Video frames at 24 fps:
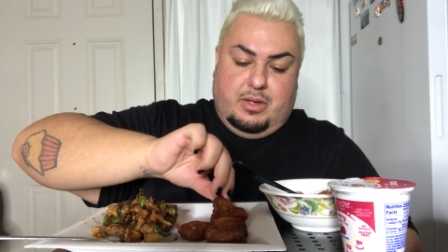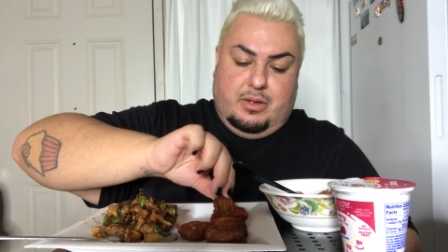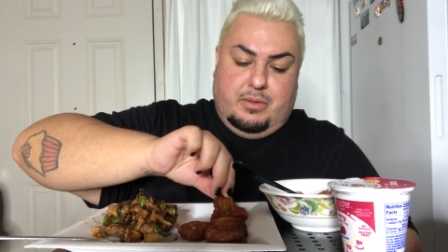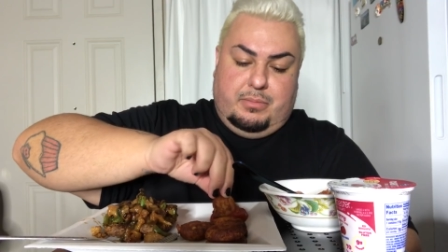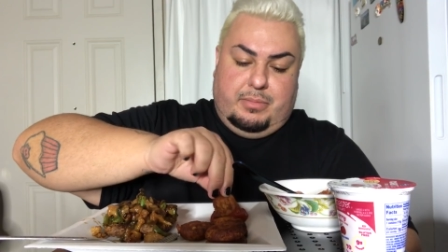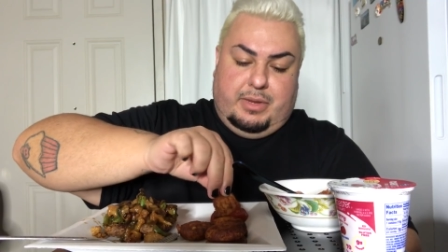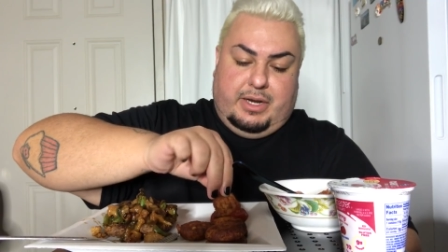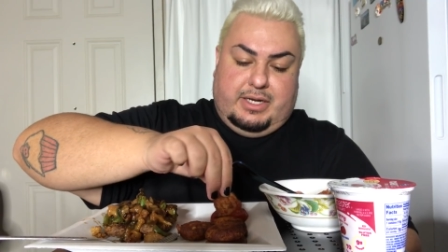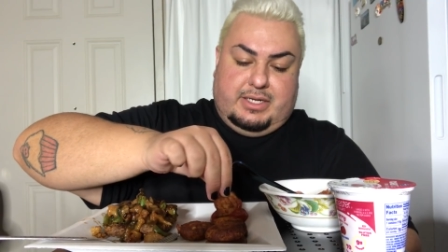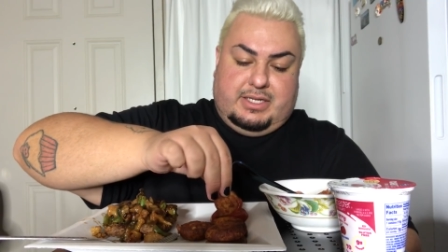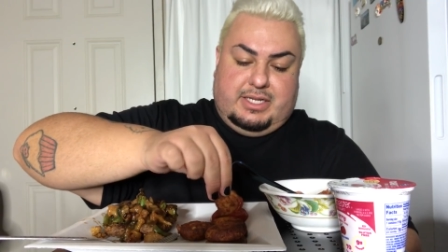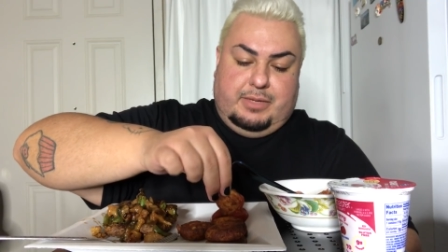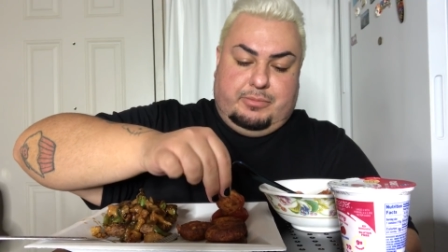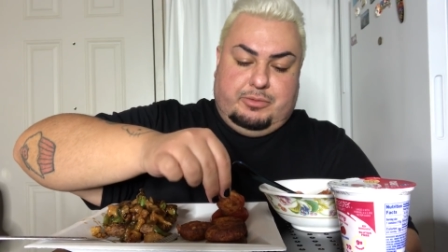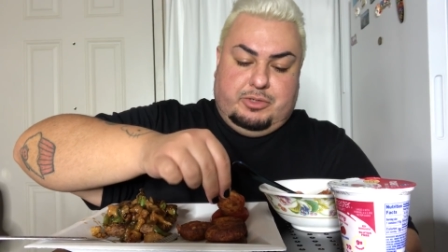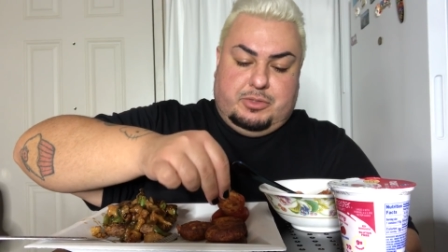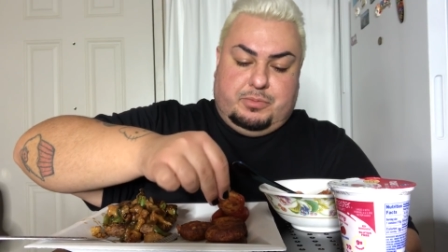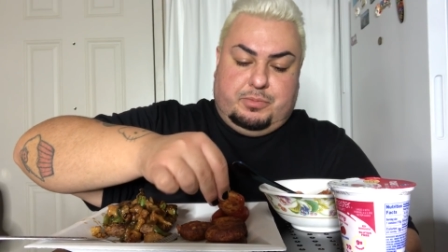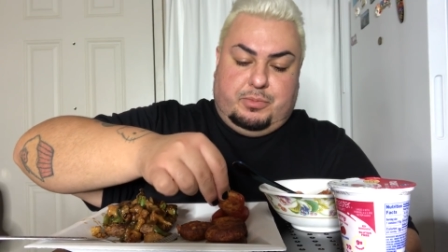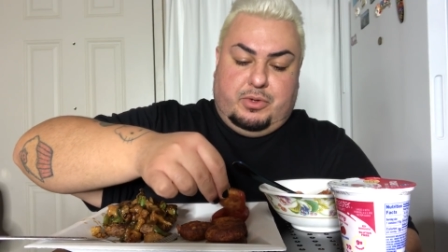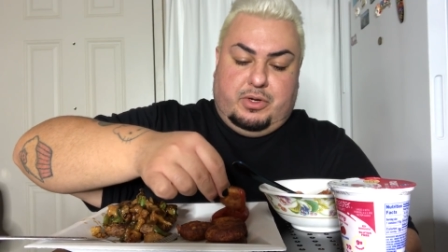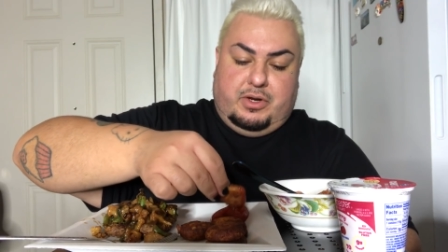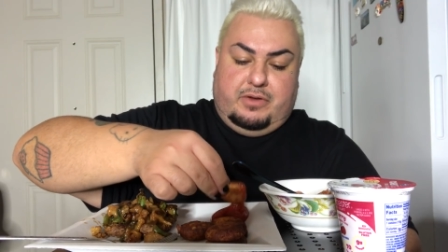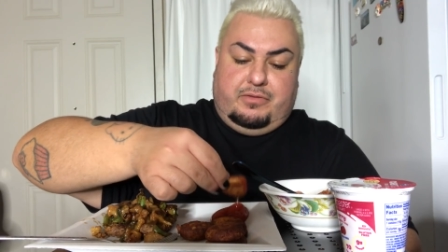about a
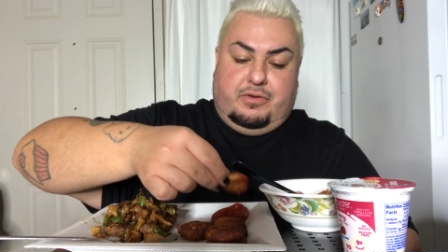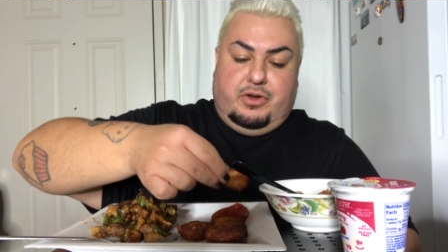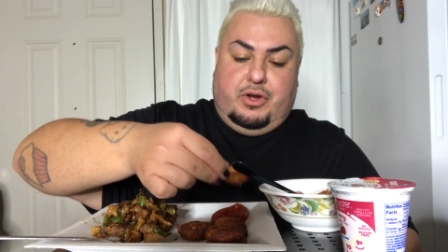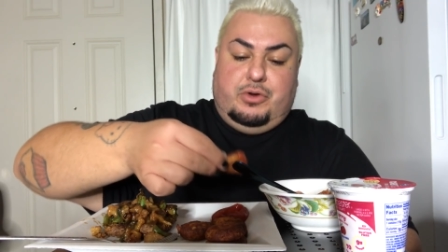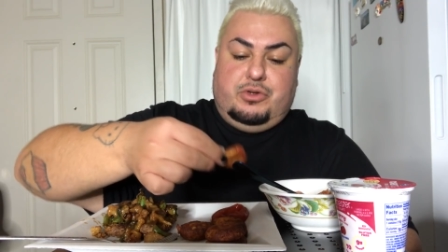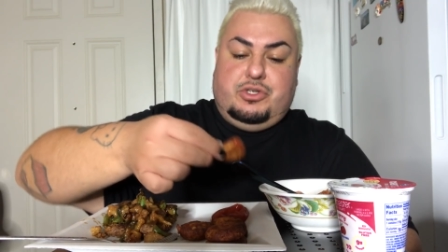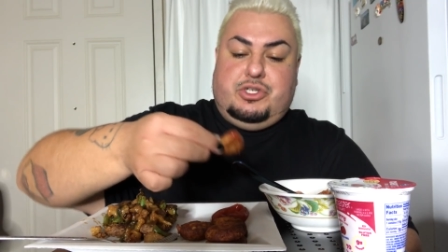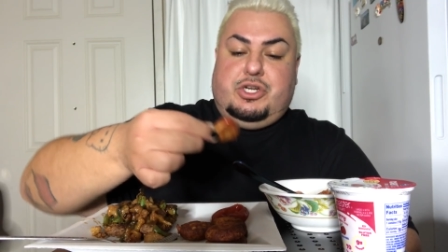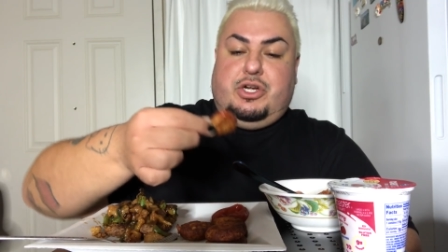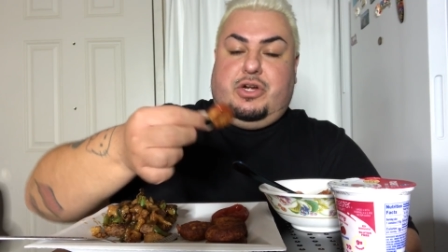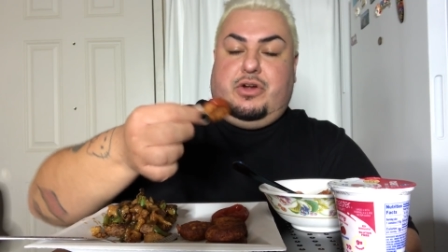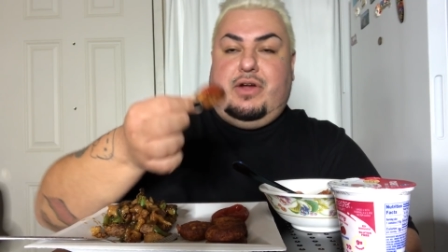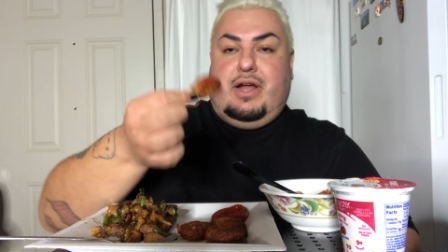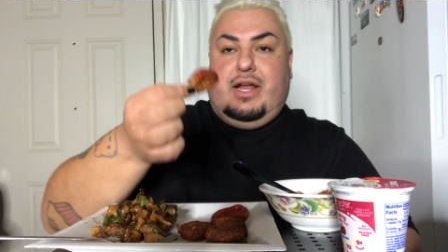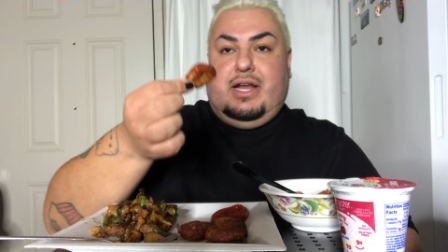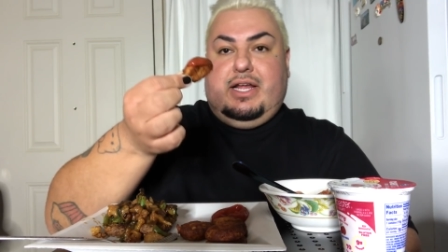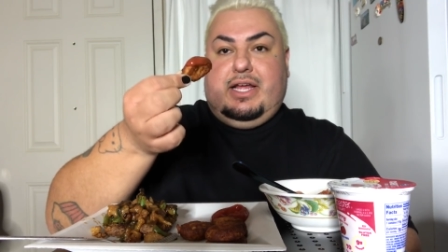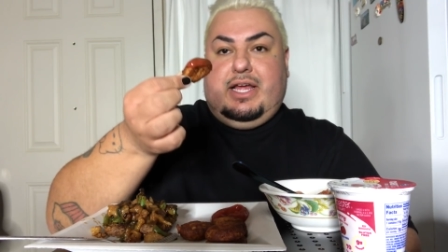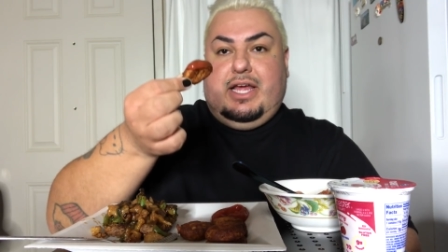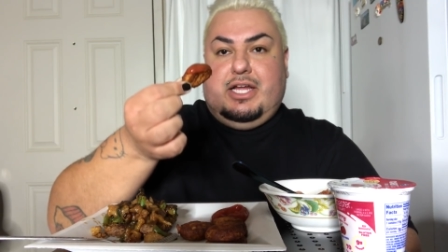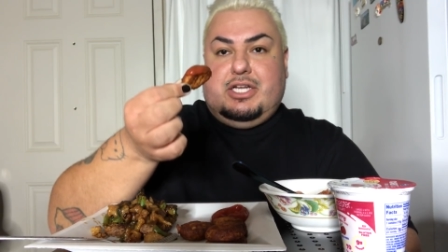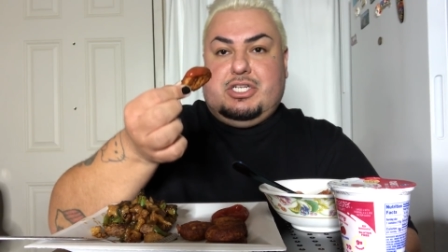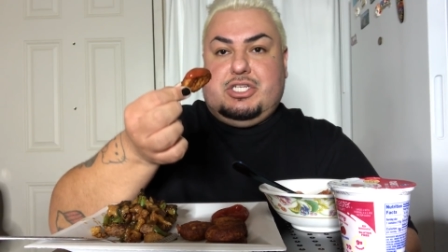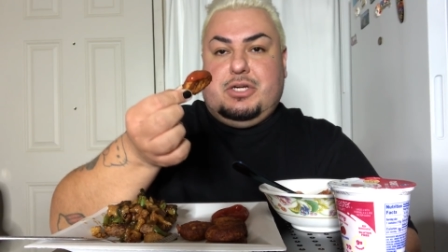tablespoon of no sugar added
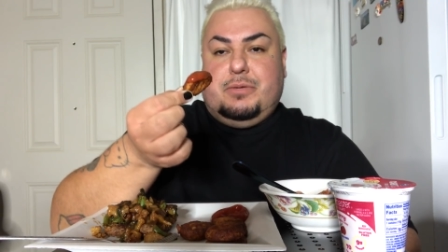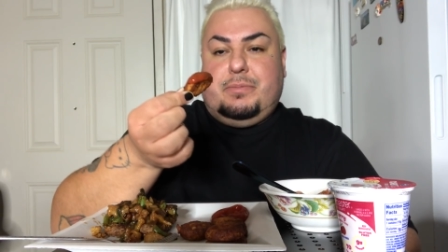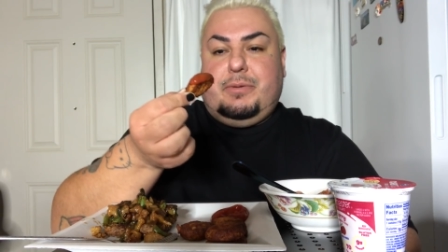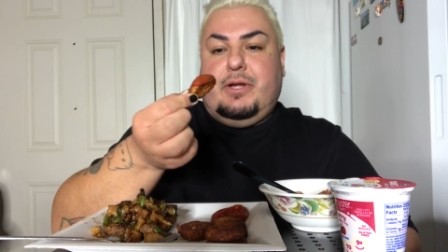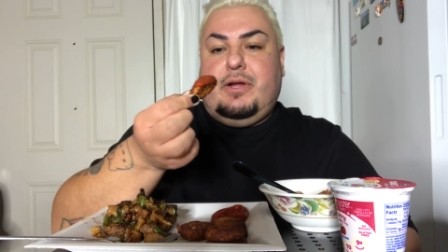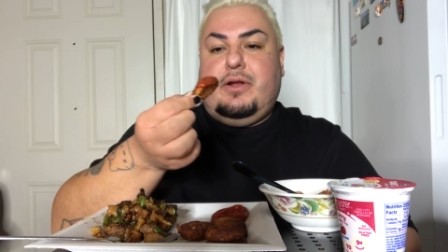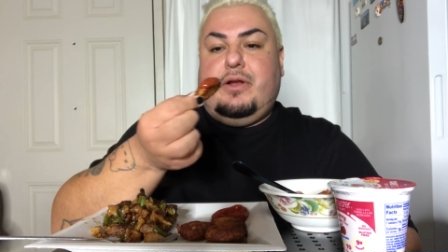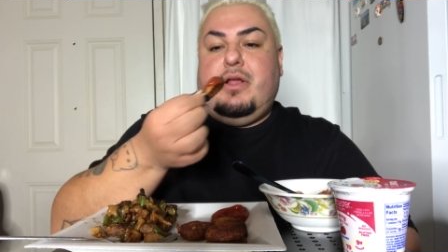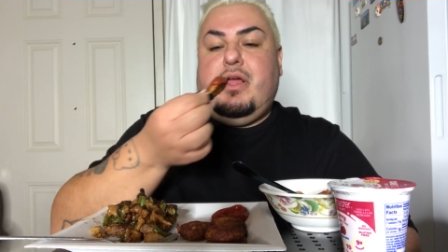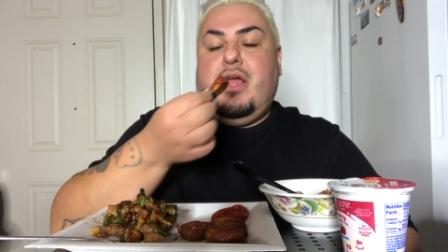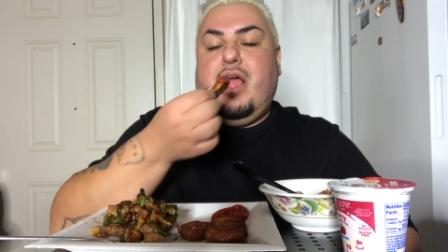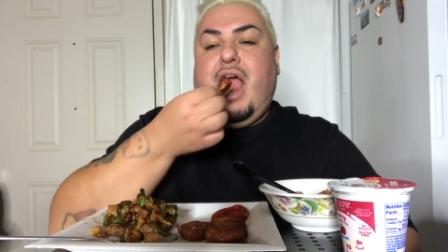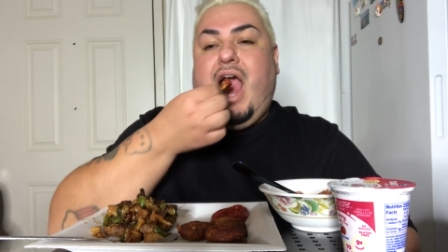ketchup here.